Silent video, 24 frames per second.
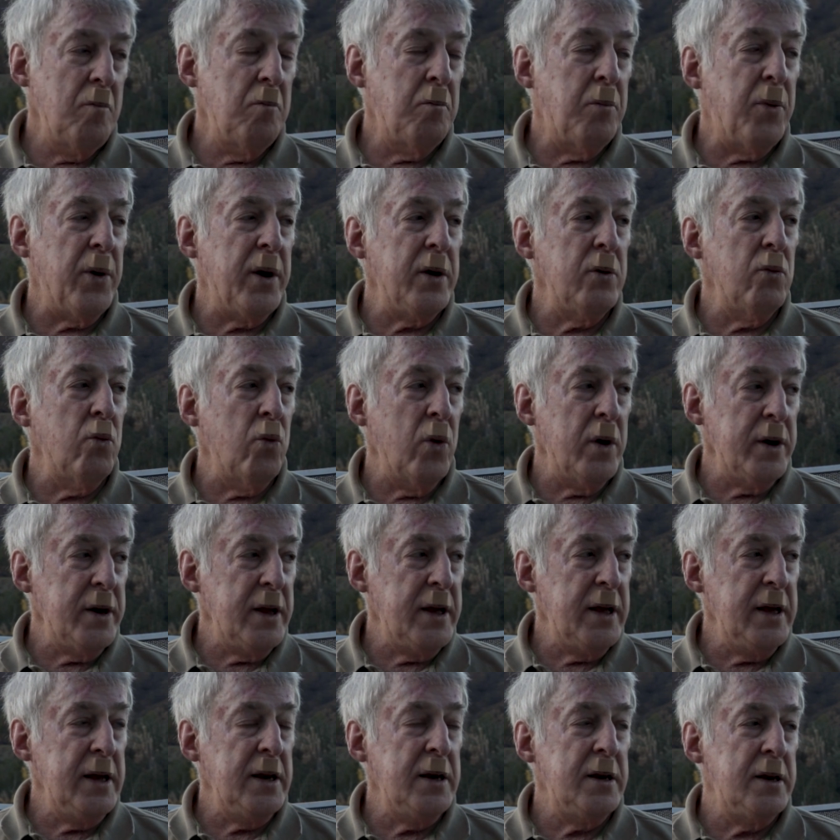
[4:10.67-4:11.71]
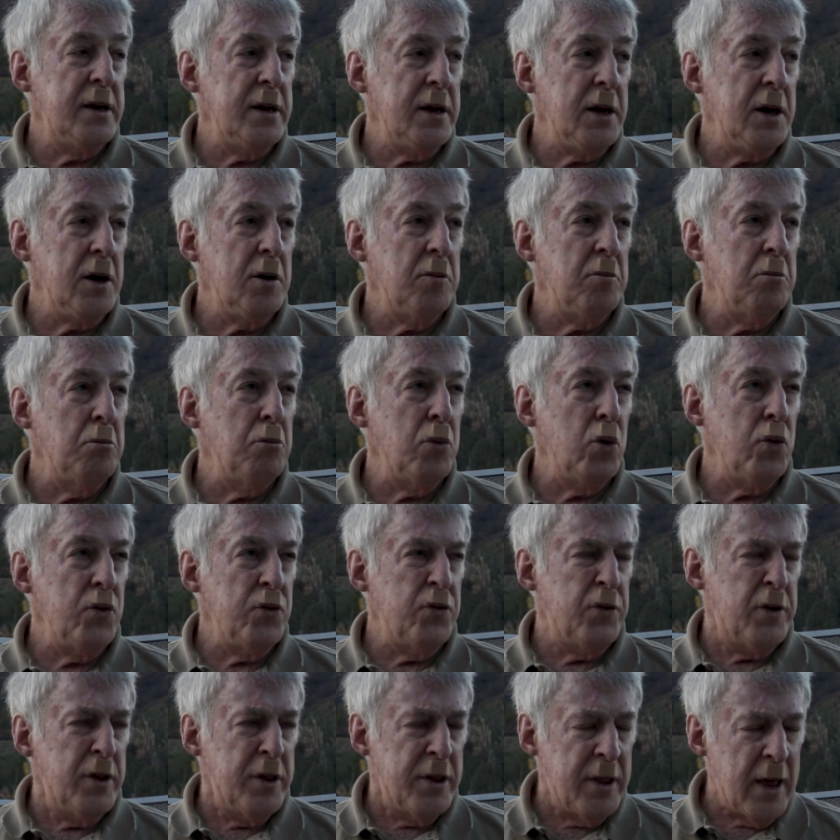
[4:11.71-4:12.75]
But what he did
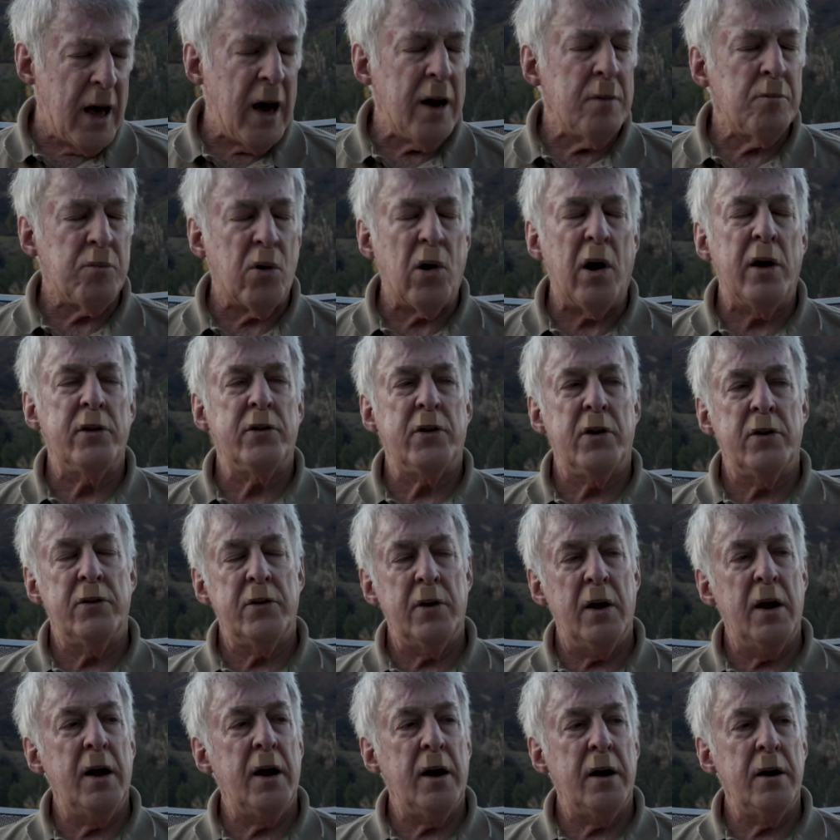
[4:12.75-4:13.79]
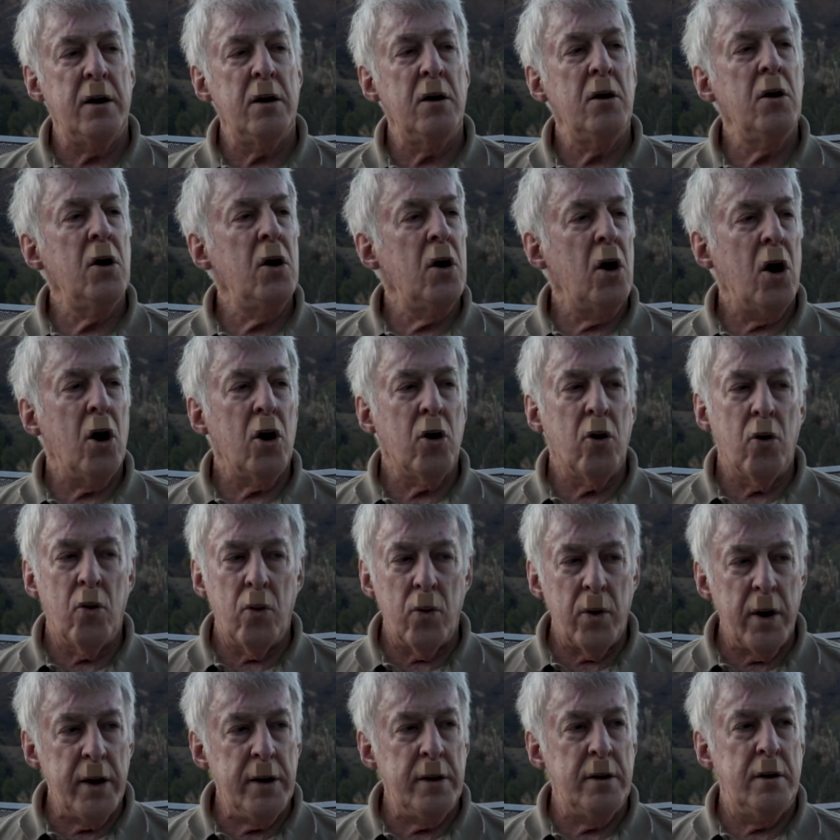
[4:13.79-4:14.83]
moved that process ahead a
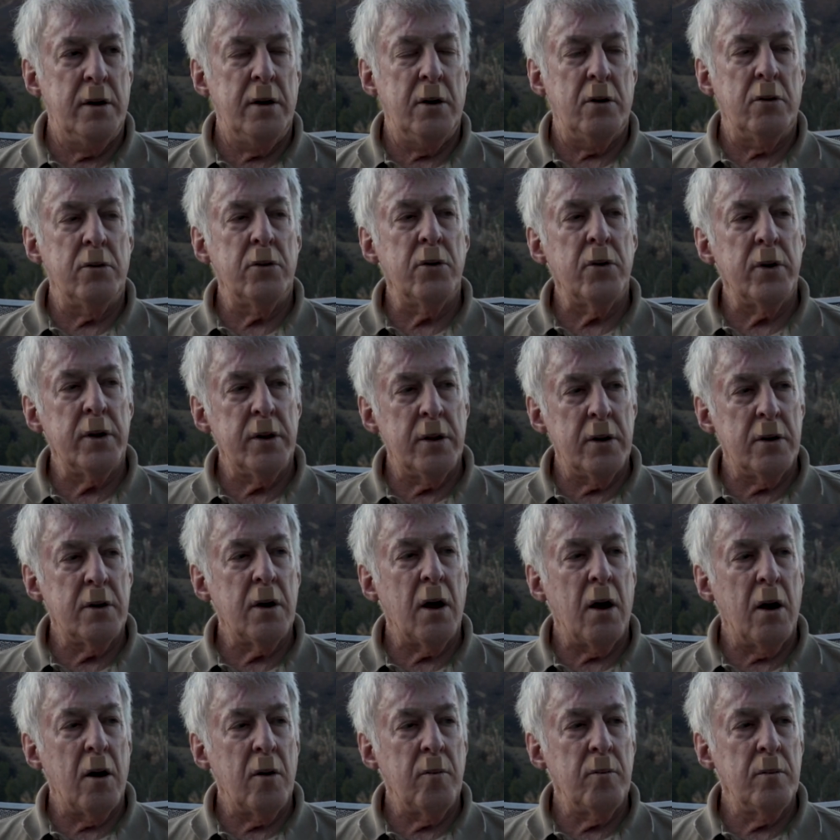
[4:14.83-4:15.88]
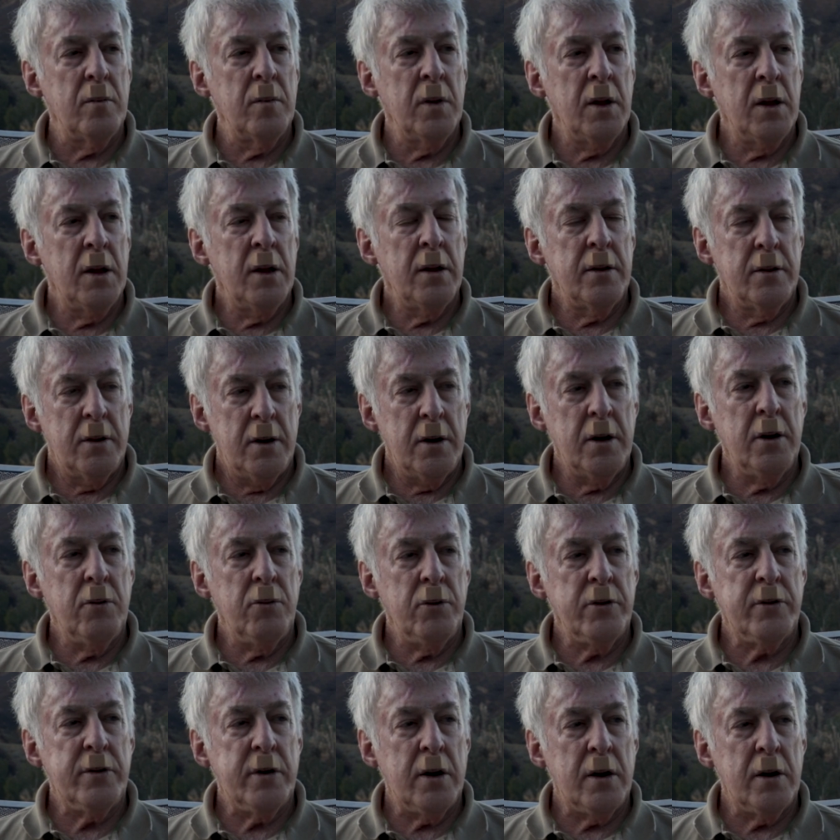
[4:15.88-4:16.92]
great deal during the time that he
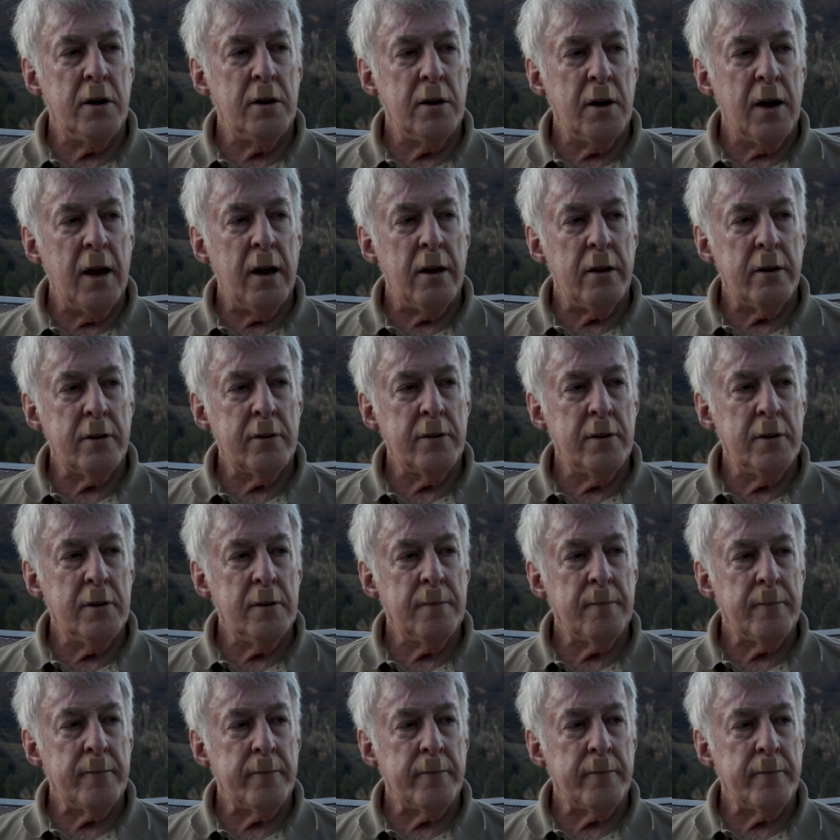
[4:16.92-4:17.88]
was studying the galaxies.